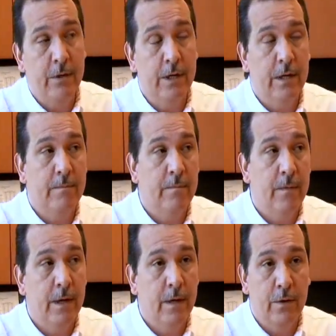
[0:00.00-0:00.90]
look at,
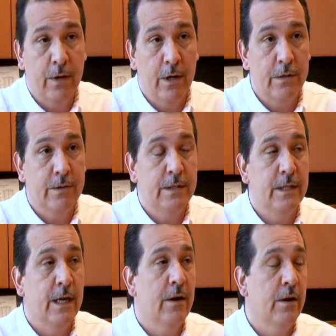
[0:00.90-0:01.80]
at other countries,
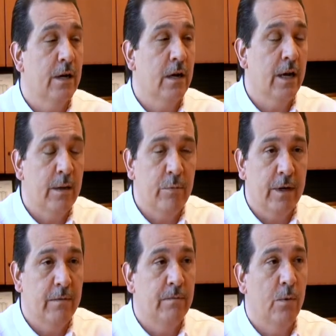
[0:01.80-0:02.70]
they are
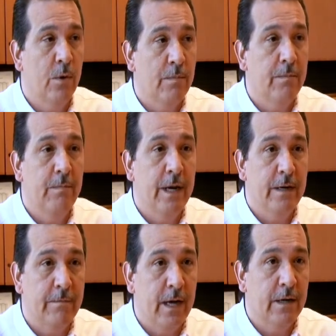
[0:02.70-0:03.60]
clamoring for
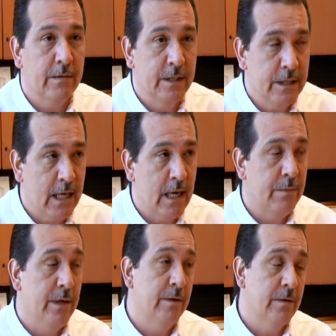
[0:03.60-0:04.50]
manufacturing jobs.
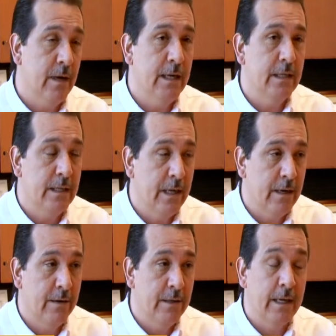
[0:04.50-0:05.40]
They are trying to take
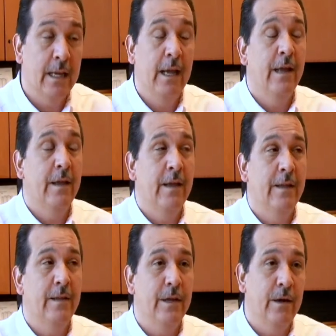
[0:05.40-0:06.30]
our jobs.
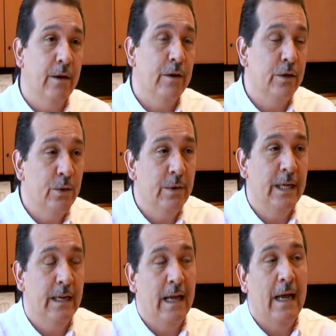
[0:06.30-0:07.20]
They aren't
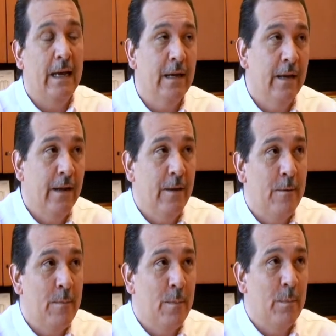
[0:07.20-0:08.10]
doing that
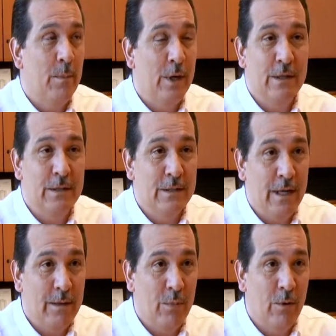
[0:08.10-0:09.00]
because it's
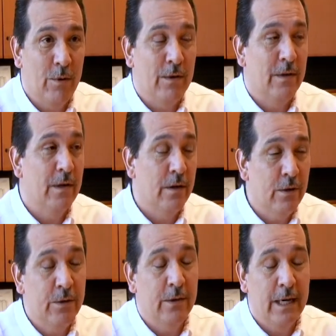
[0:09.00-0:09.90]
not important. They're
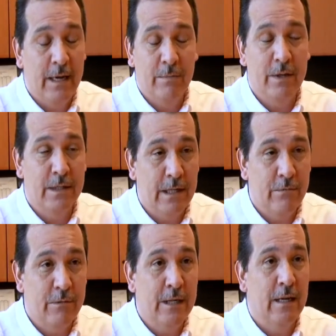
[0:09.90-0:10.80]
doing that because they
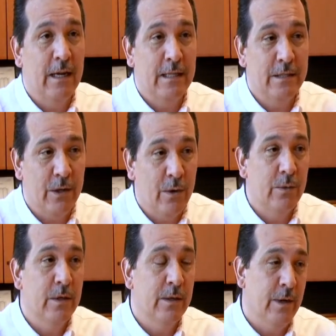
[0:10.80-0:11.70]
realize the
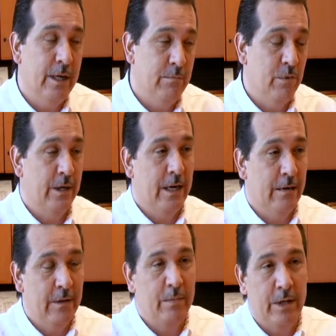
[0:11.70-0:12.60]
only way to bring
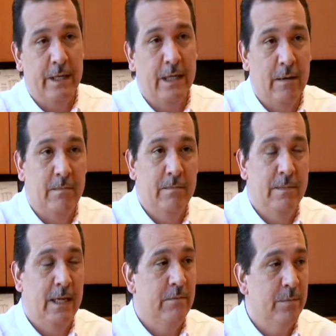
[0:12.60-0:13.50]
everybody up,
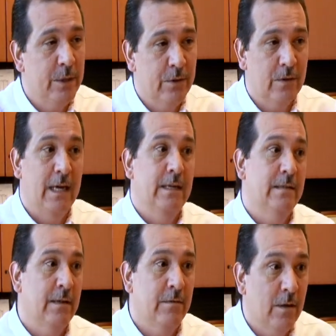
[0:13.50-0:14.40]
and have a middle class, and
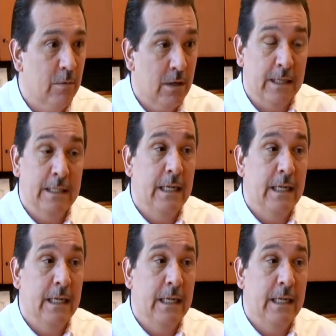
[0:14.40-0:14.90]
have an upper class,